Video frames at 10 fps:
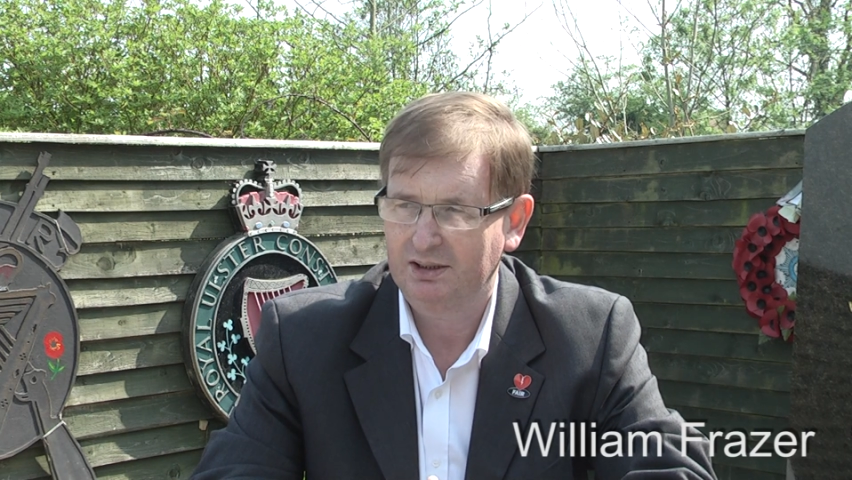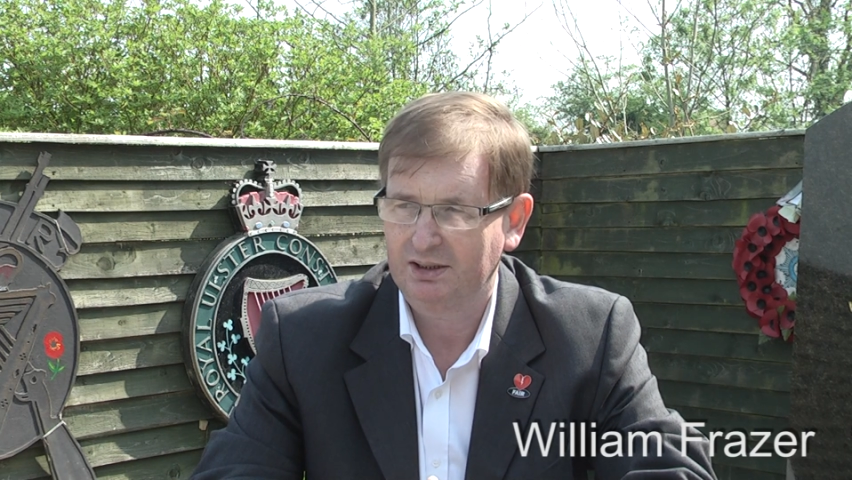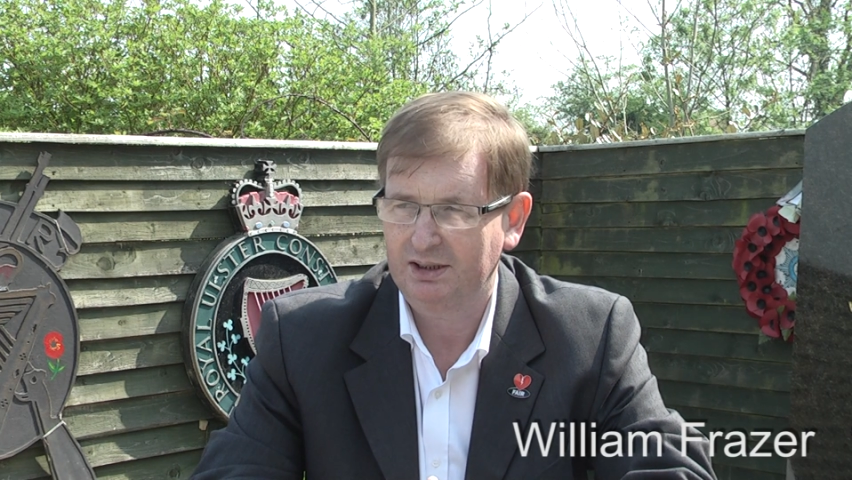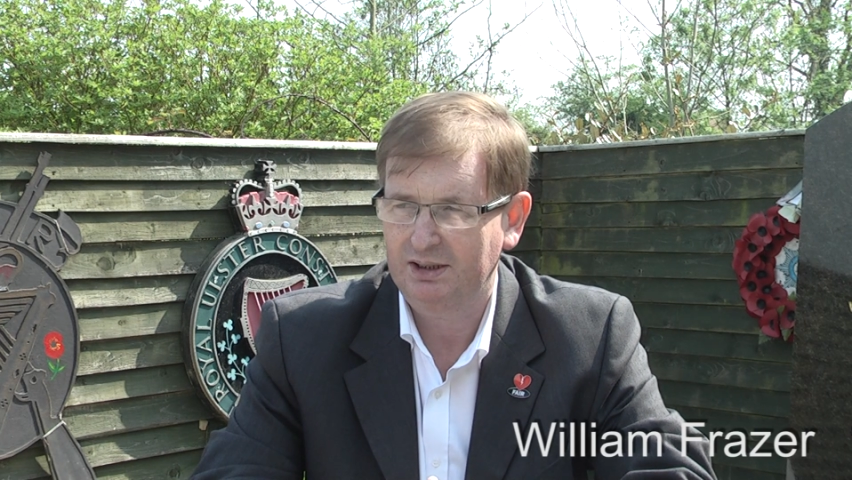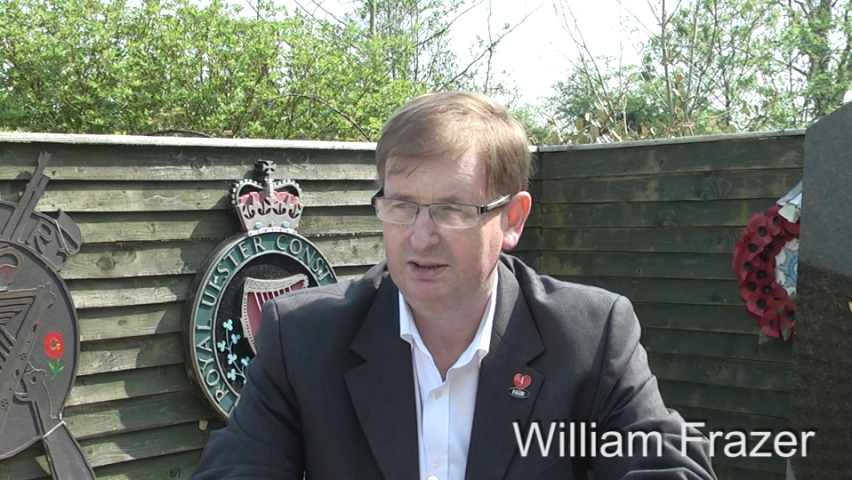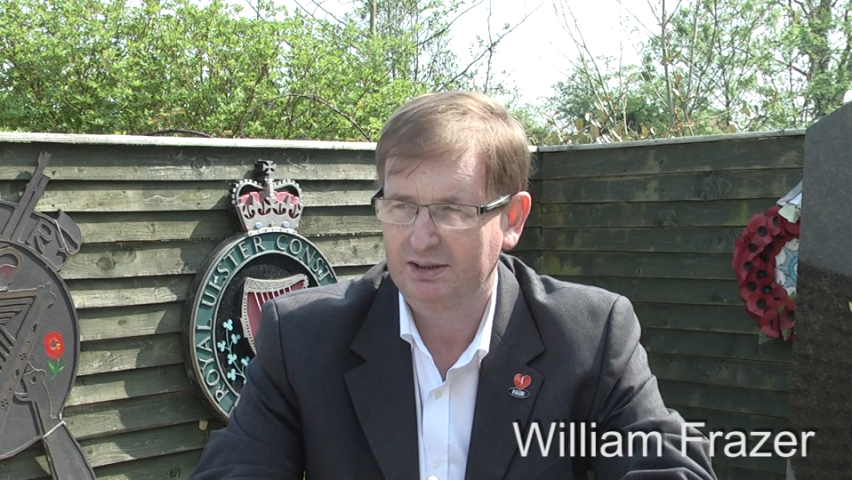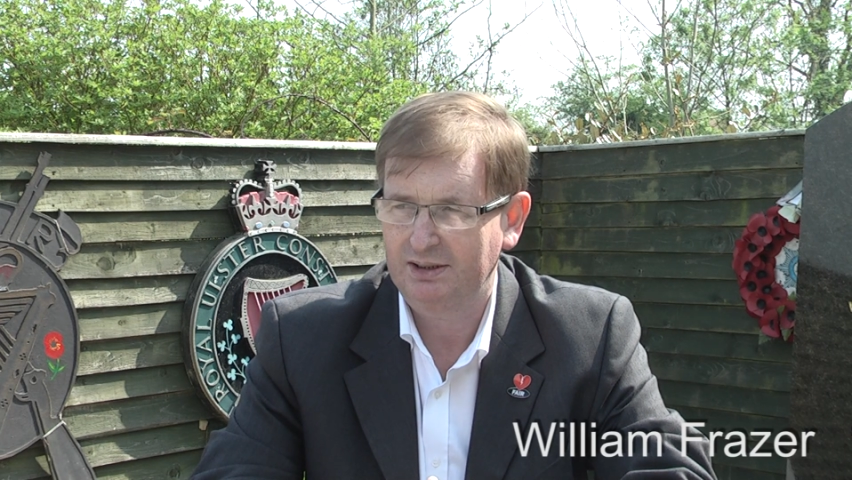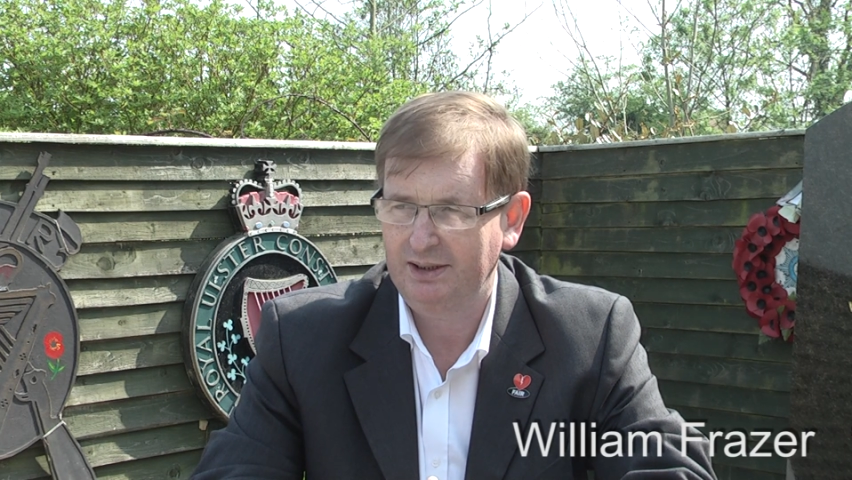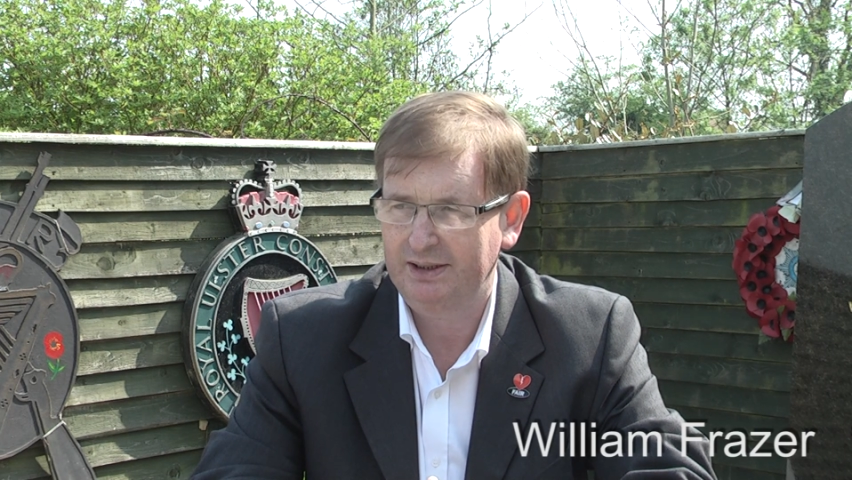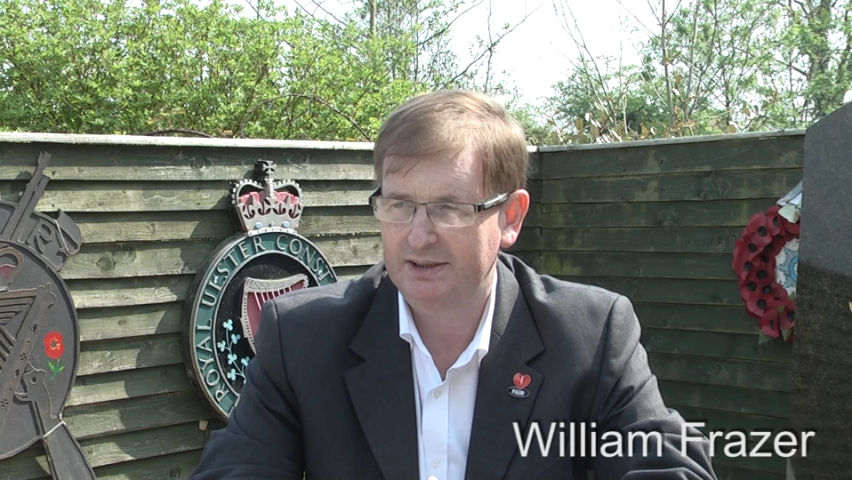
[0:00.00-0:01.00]
uh, the
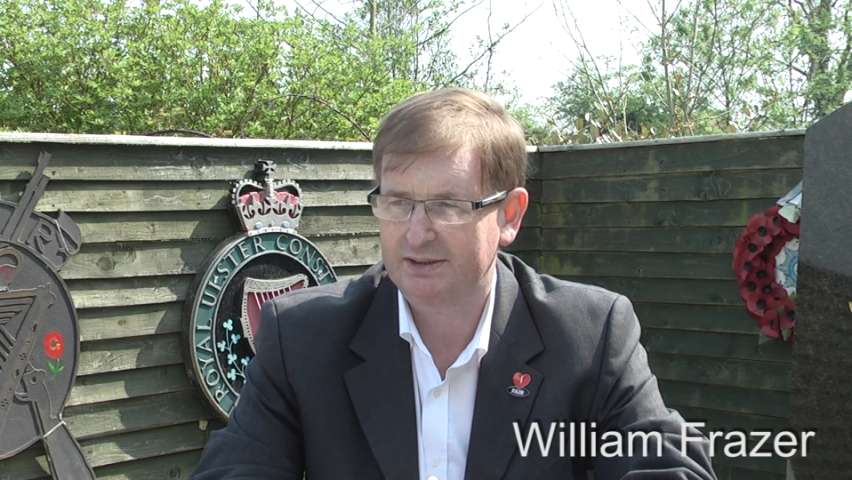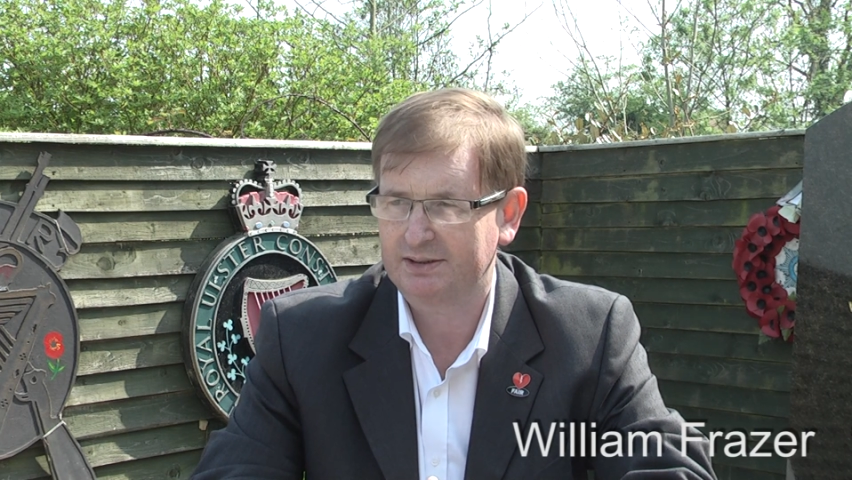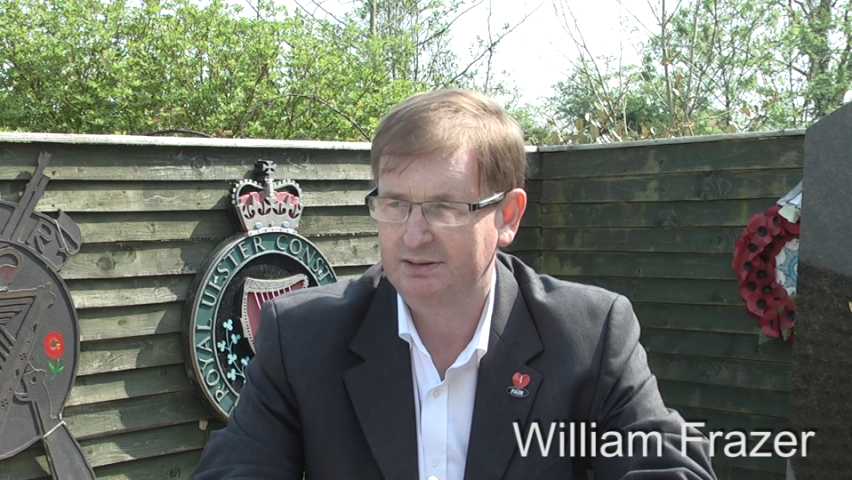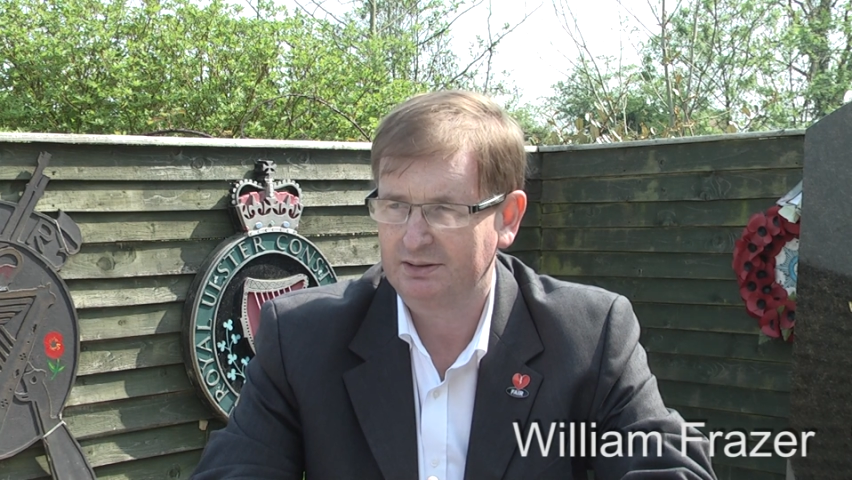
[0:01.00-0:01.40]
latest